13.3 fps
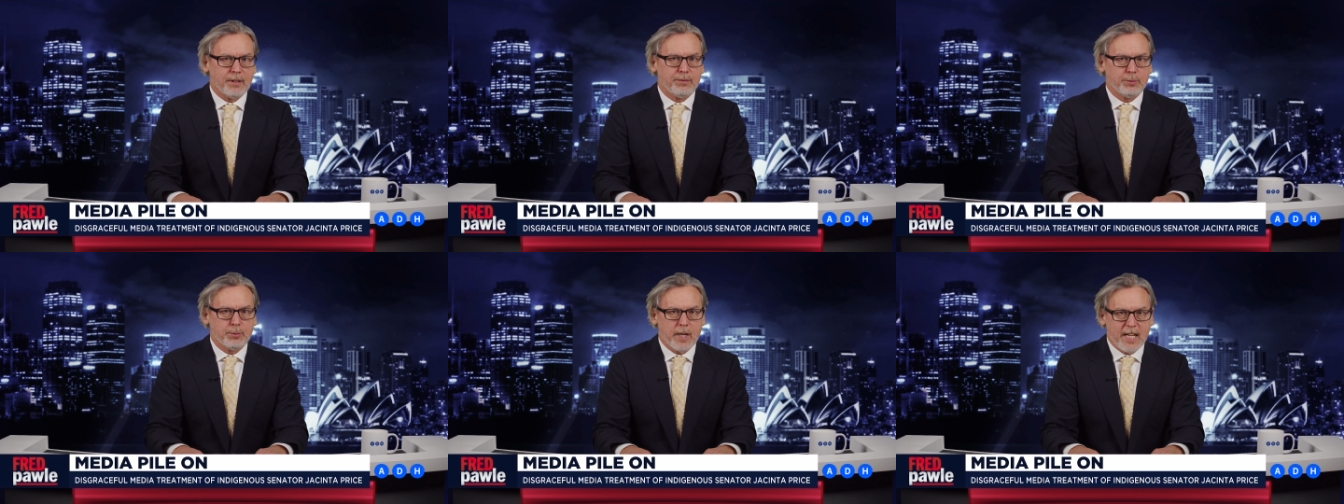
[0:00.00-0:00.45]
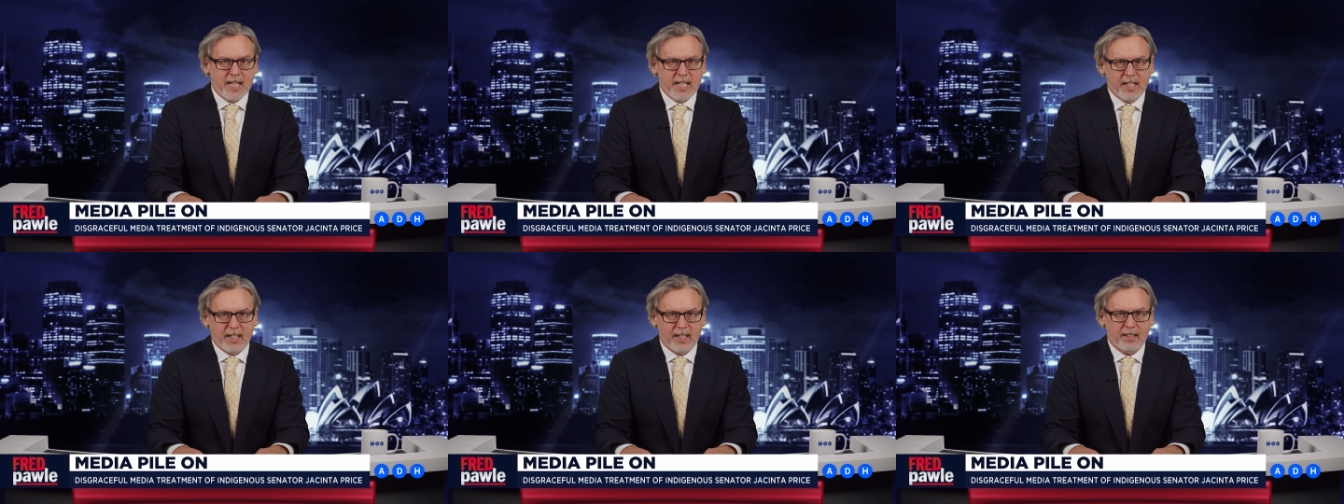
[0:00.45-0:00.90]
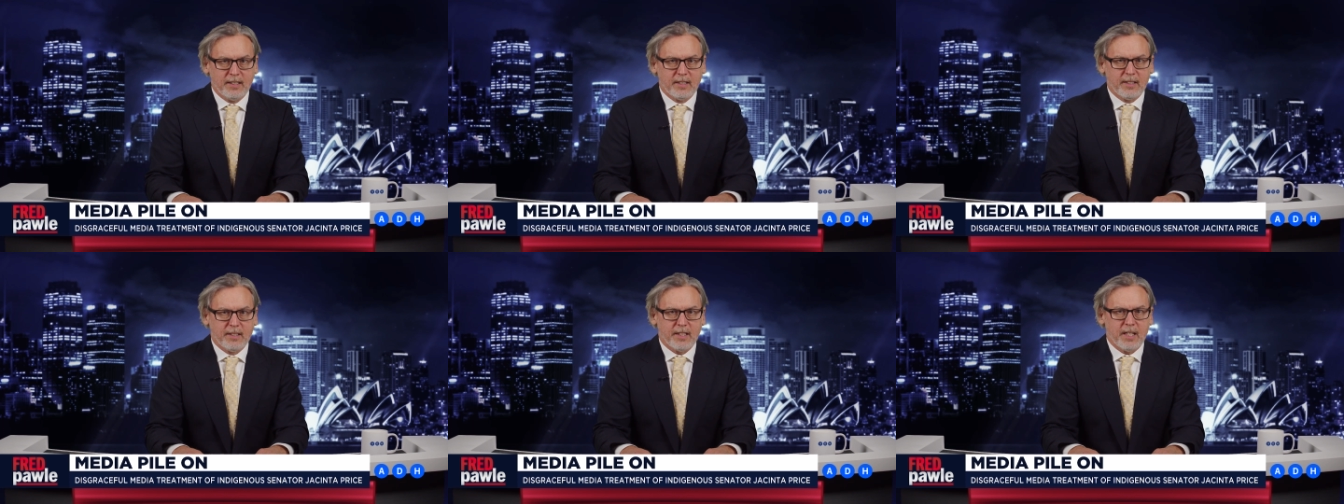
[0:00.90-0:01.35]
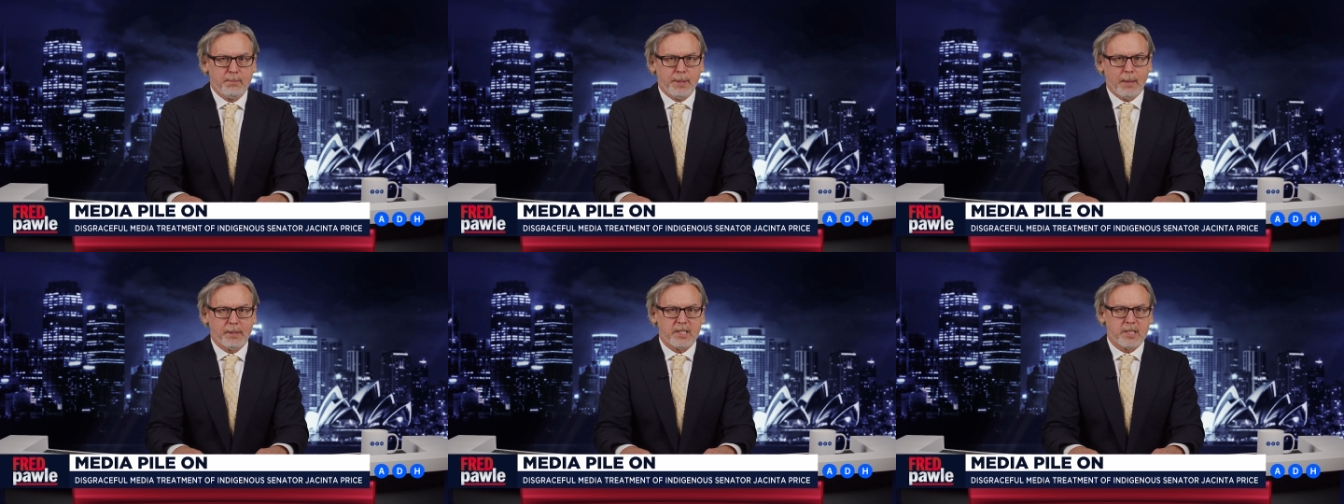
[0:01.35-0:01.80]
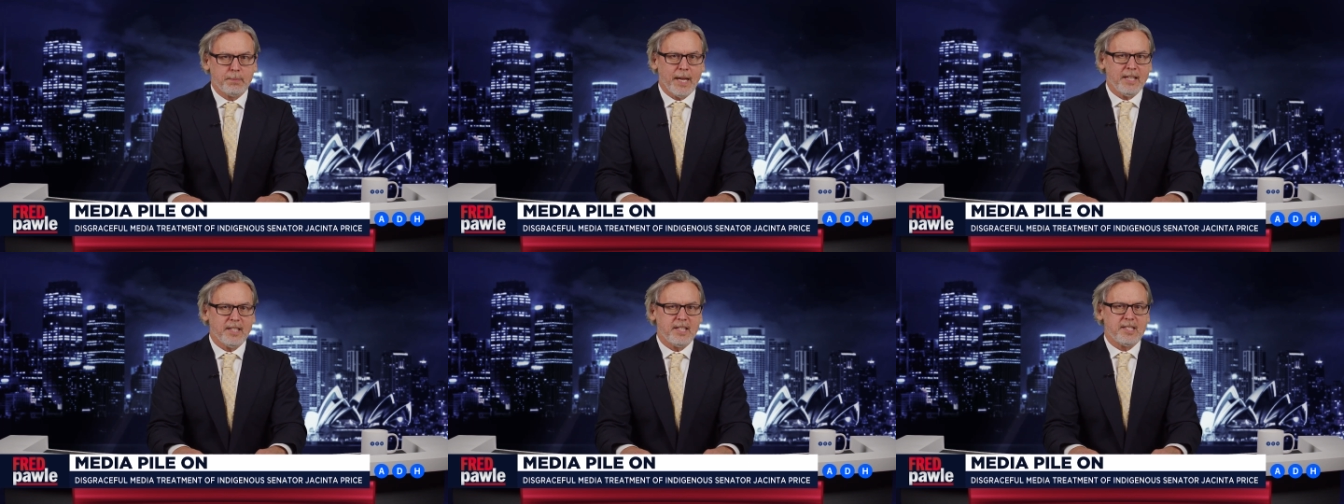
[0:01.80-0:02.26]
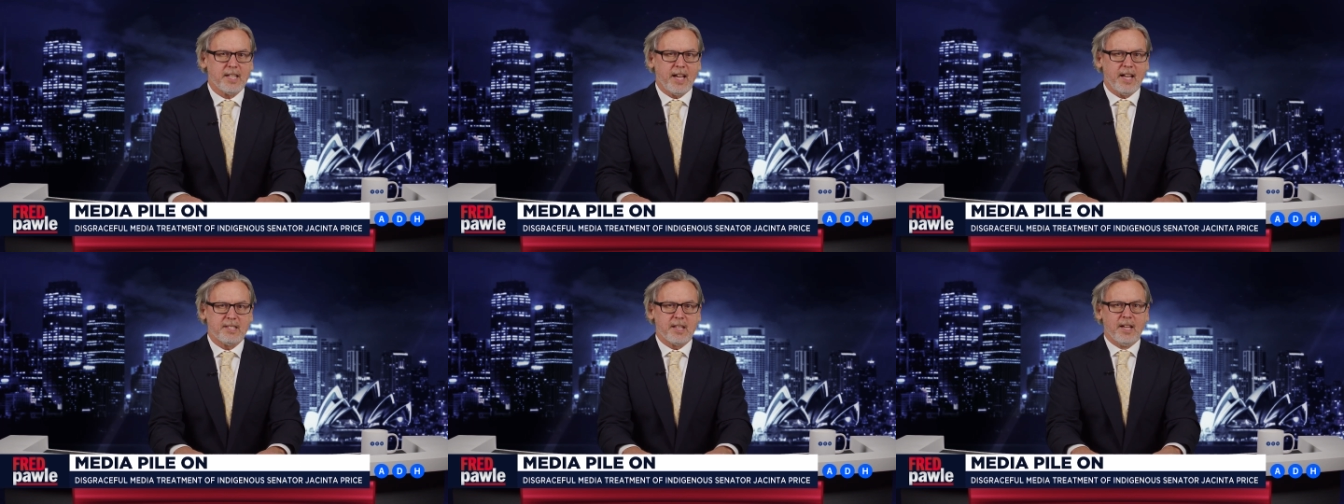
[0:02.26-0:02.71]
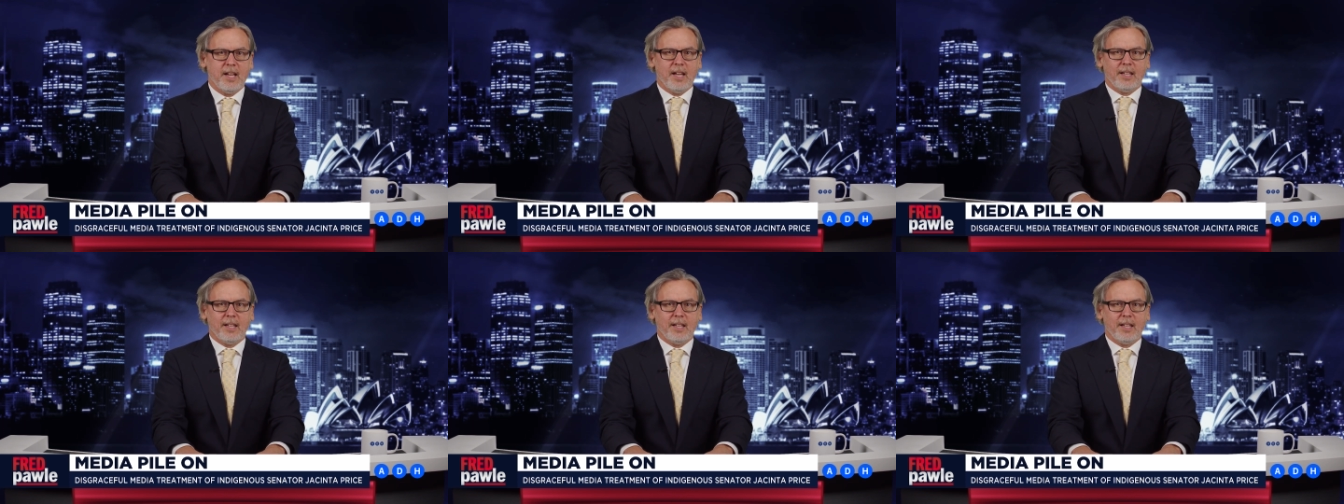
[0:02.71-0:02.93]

of rancour in public debate these days.